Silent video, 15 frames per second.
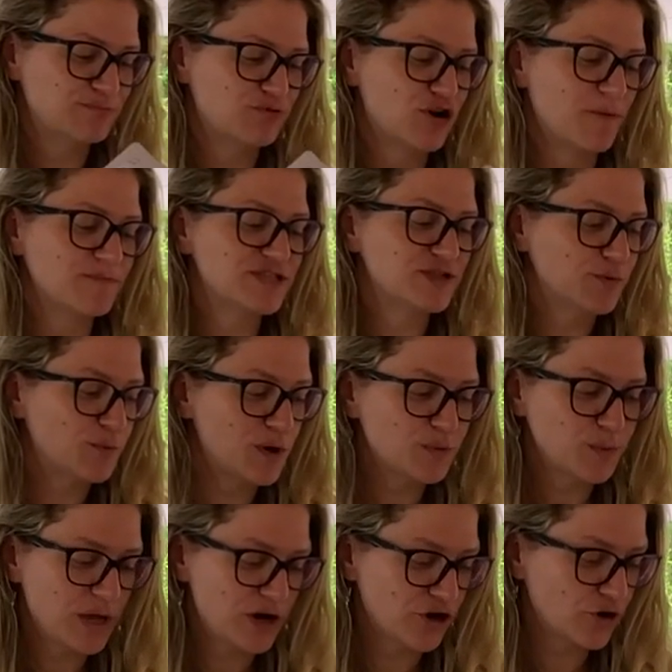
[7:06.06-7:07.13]
prompt. So what
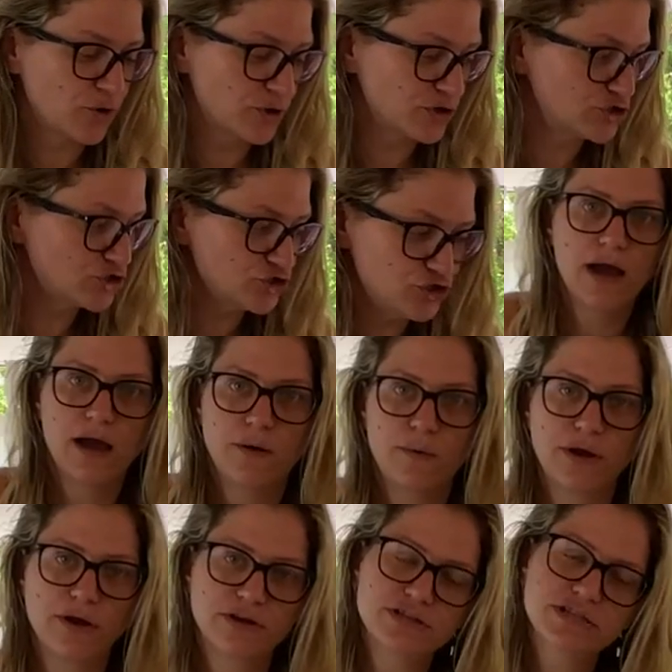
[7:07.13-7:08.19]
we are going to do,
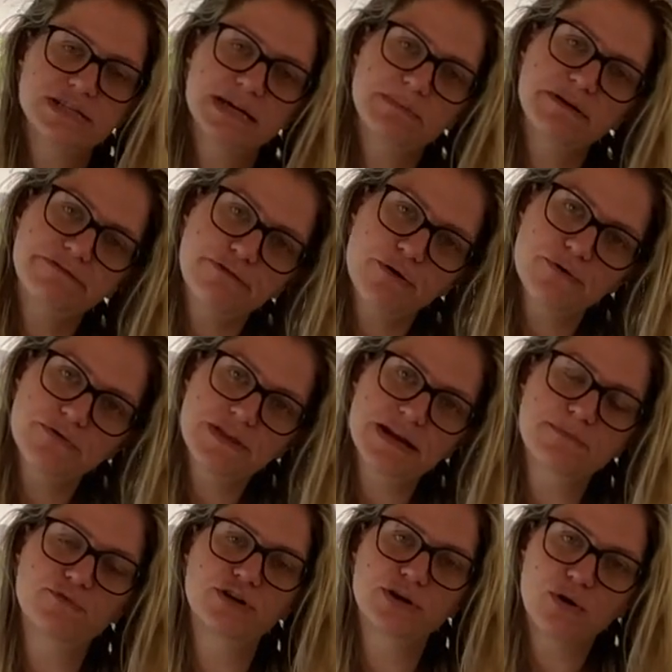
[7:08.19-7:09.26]
we're going to take my phone that
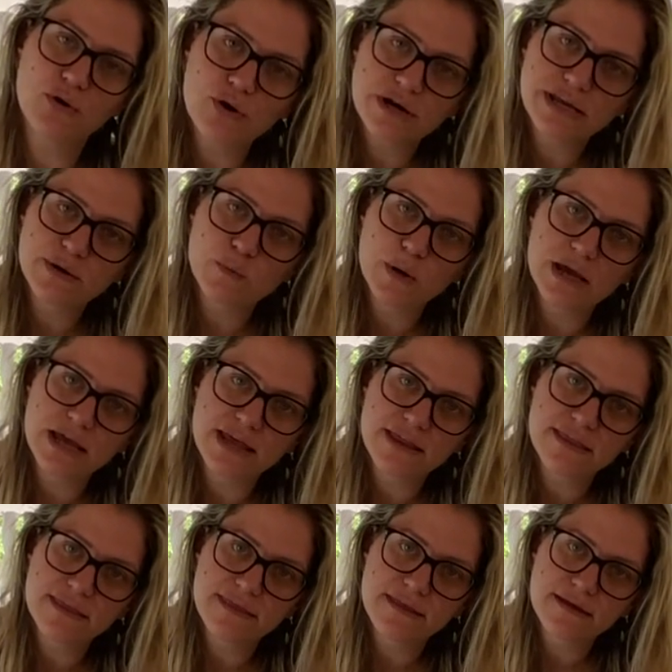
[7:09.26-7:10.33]
I'm recording
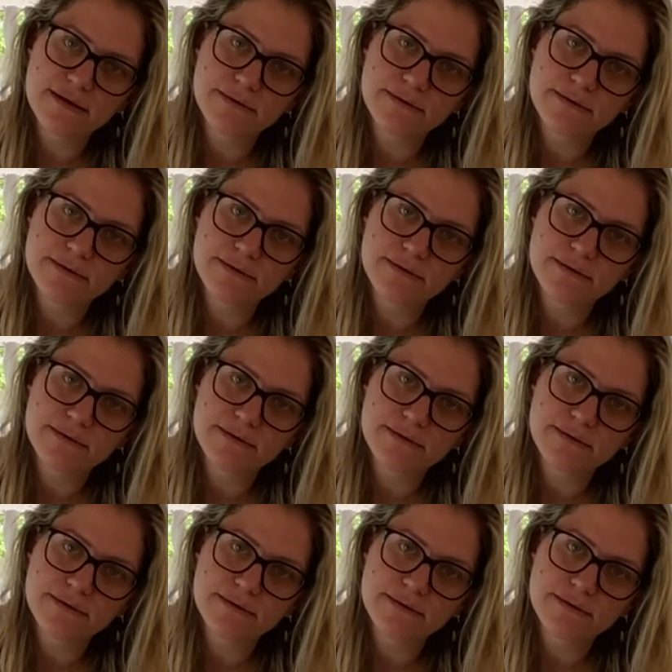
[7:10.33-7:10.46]
with.